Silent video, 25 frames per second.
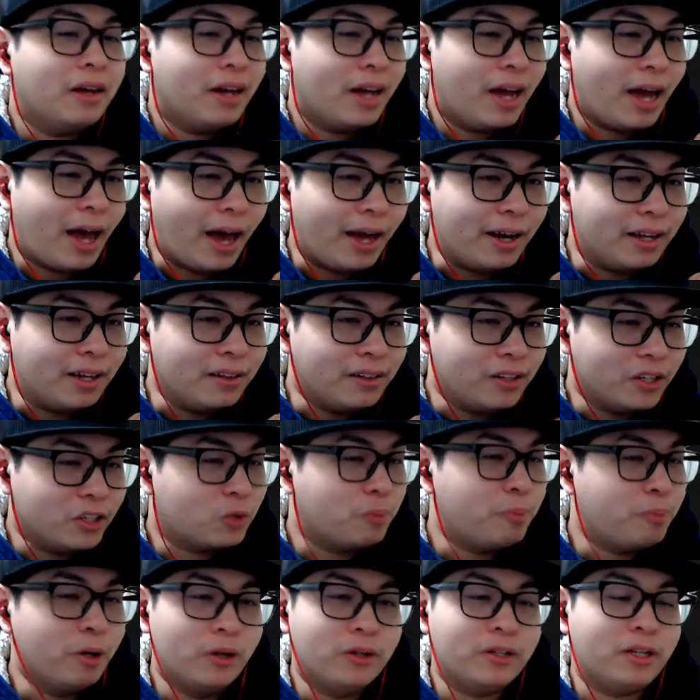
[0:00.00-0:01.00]
and in this
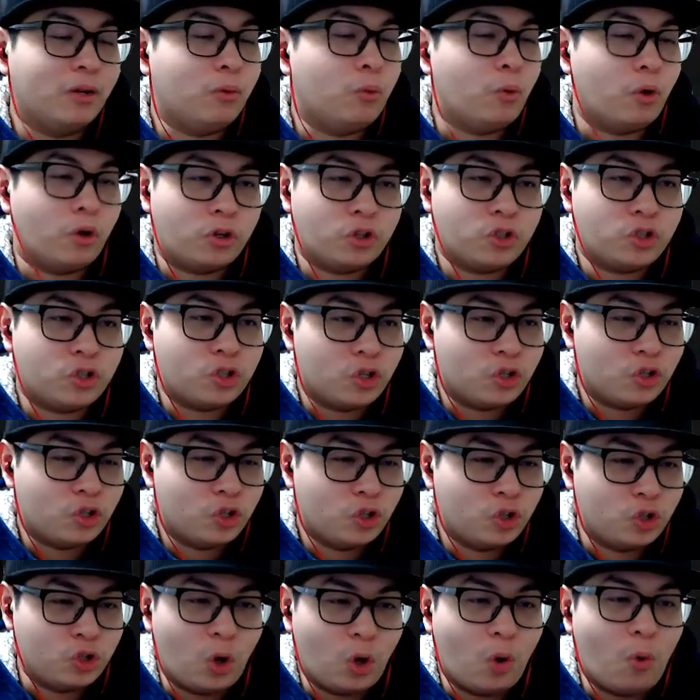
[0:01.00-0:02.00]
build it works
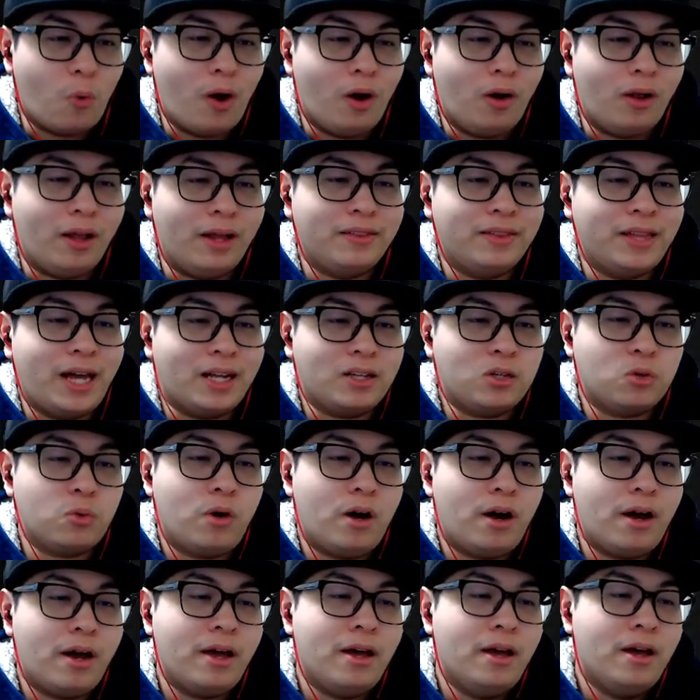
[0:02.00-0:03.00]
so well, and that's
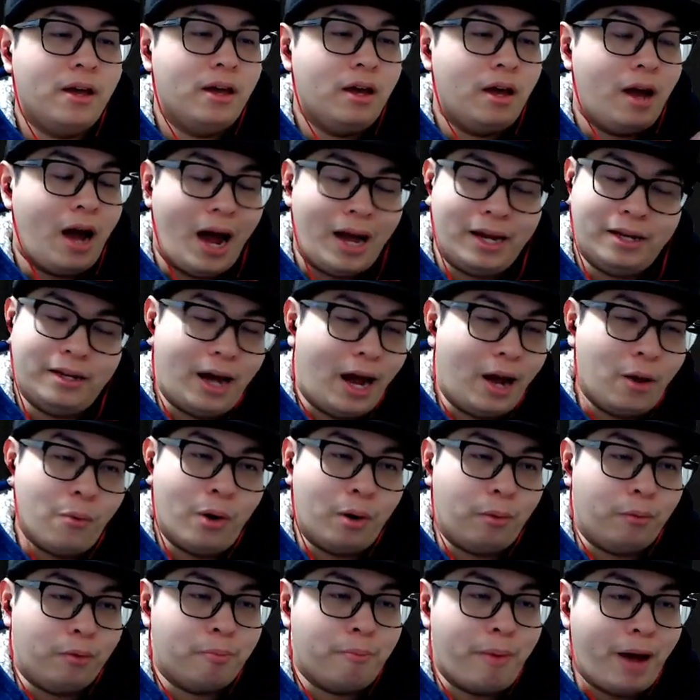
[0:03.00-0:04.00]
why I
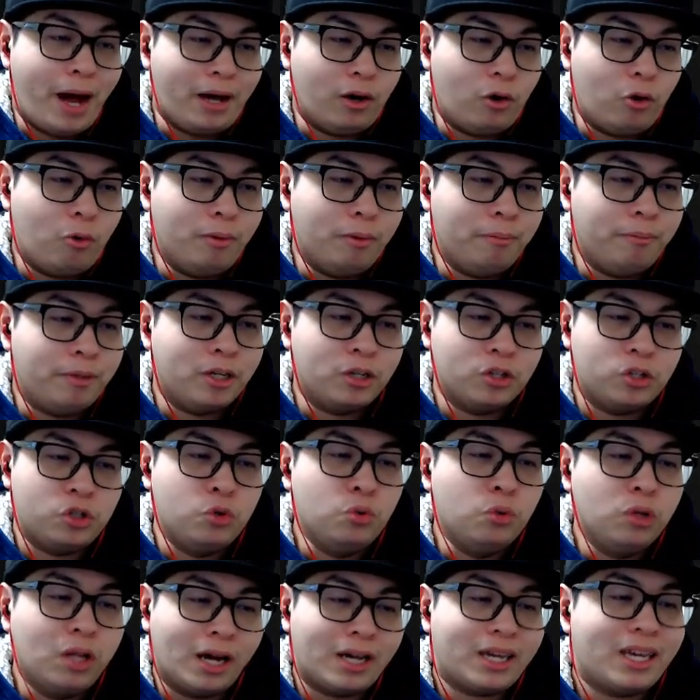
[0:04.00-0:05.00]
went with Bad Omen, because you
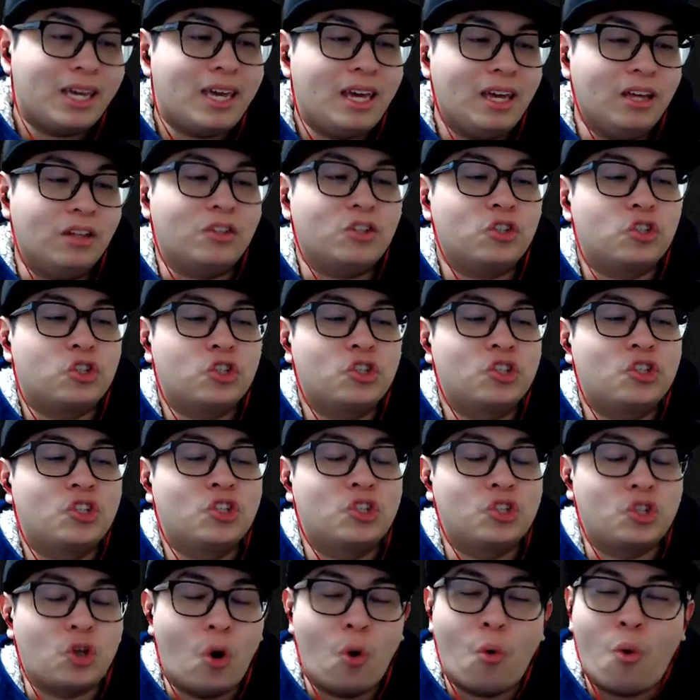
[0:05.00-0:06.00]
lucky hit
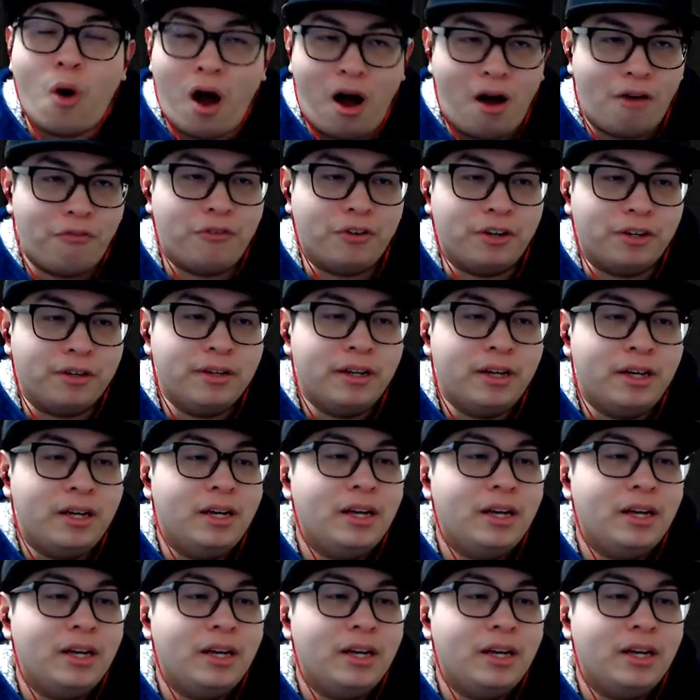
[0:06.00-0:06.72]
so often